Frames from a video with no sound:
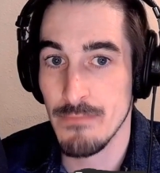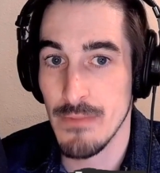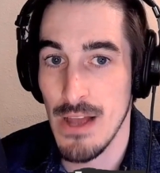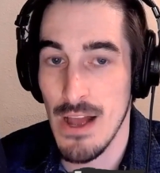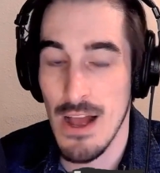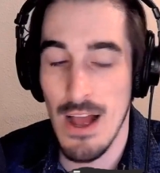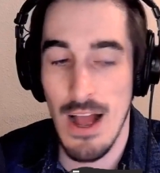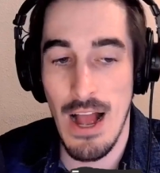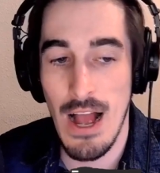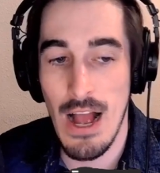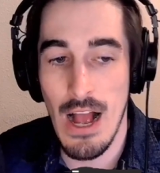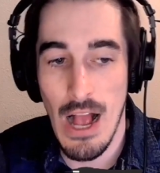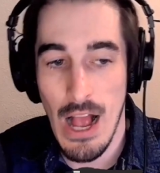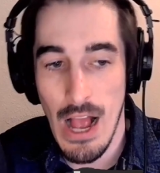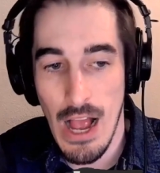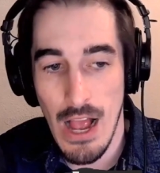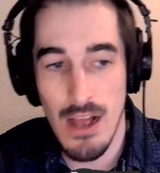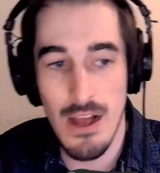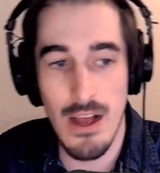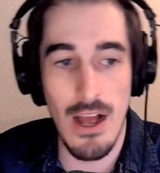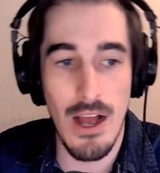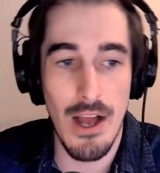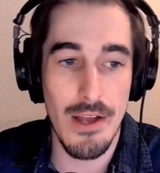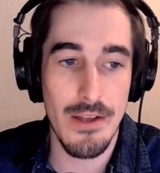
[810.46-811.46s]

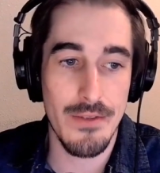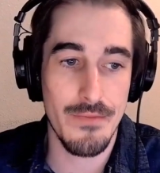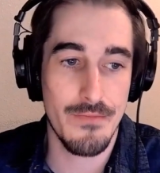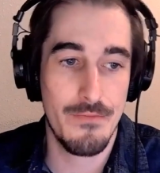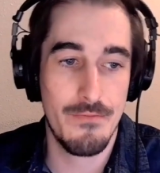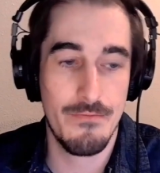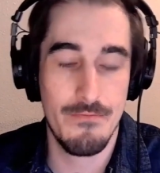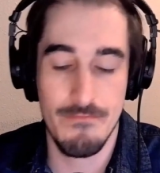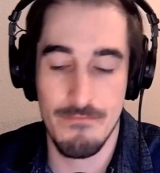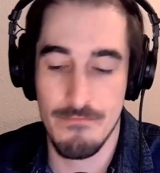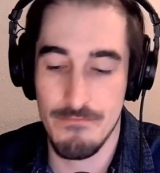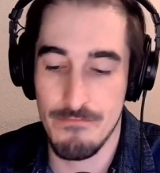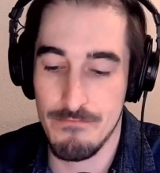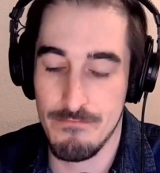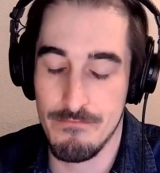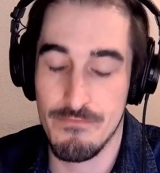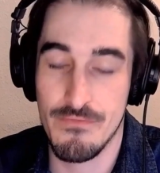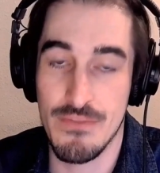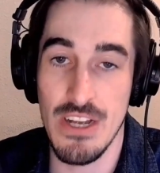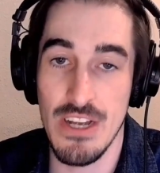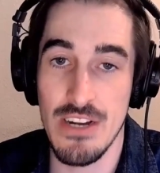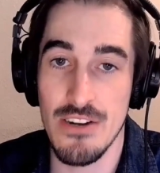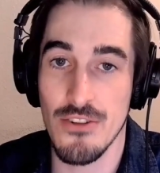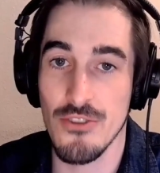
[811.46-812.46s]
I
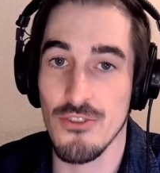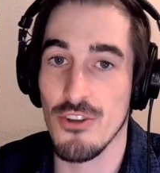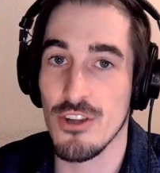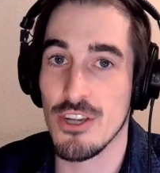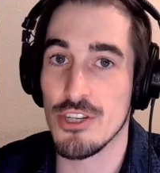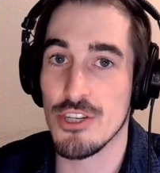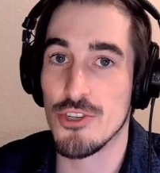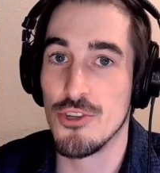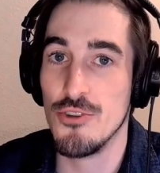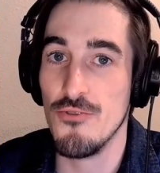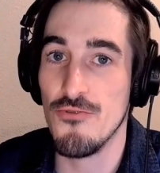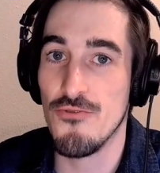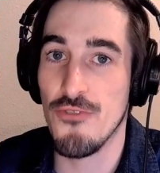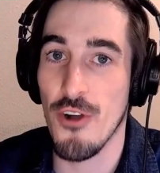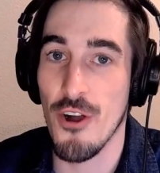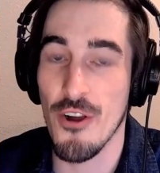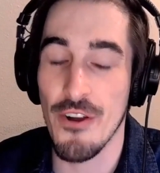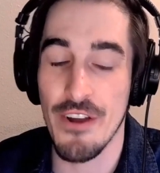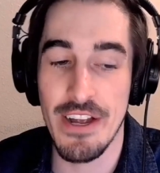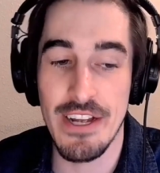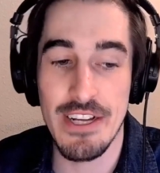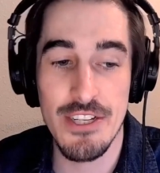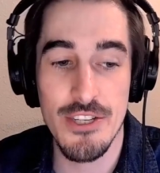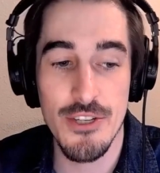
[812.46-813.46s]
didn't look too far
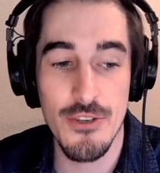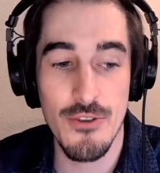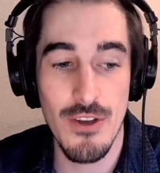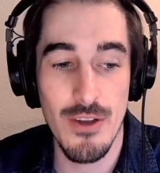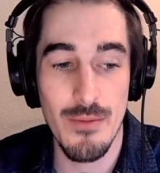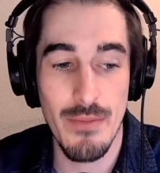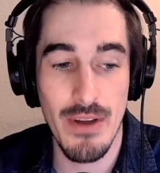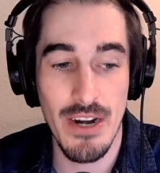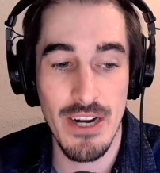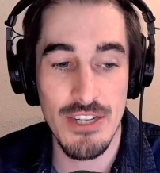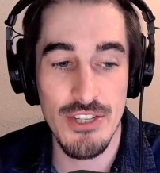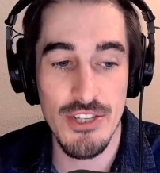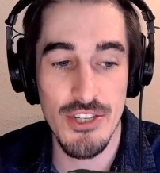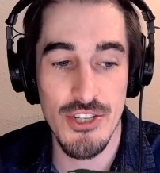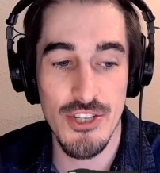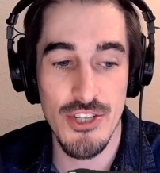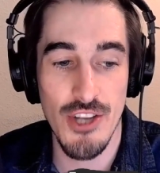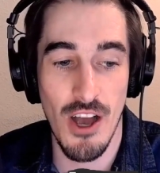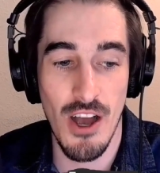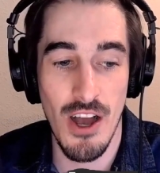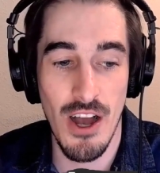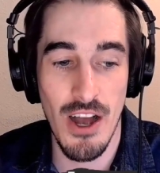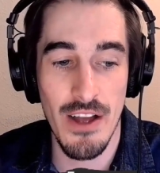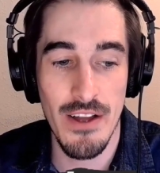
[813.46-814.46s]
into it, but I just
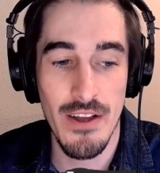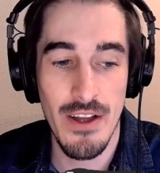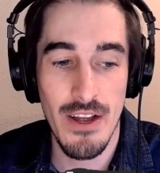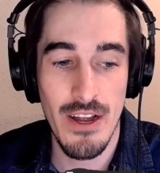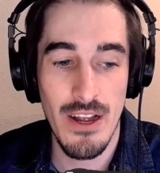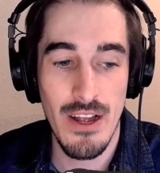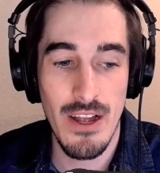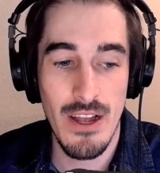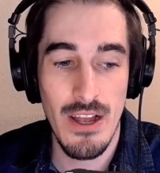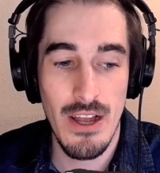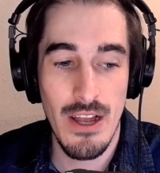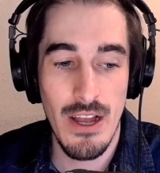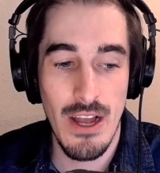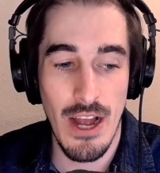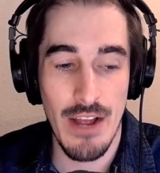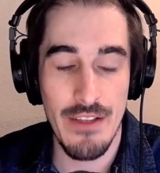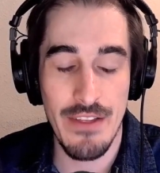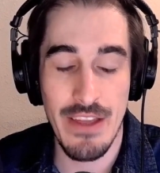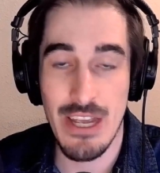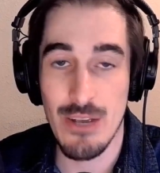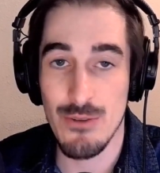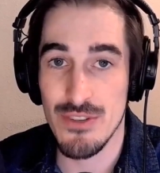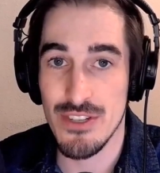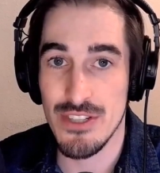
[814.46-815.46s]
saw, I think it
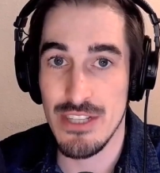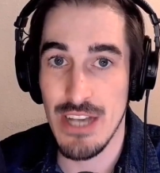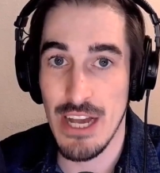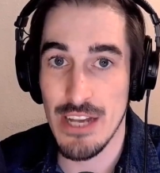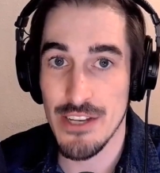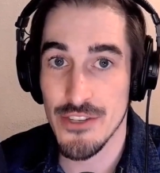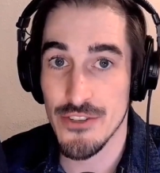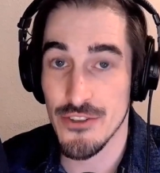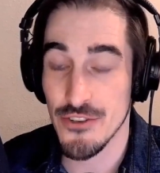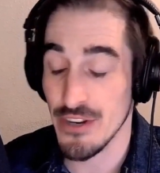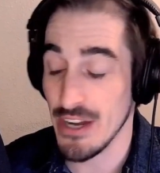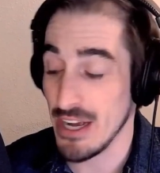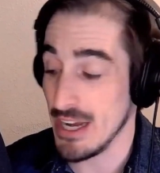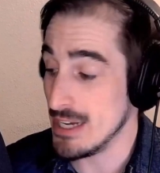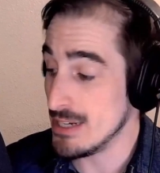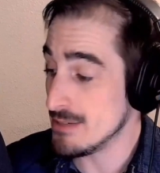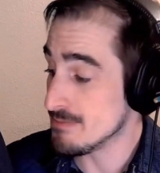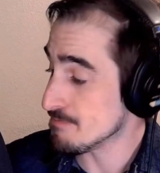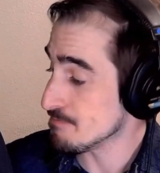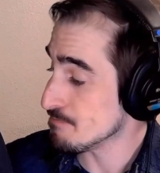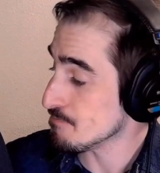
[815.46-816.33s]
was yesterday,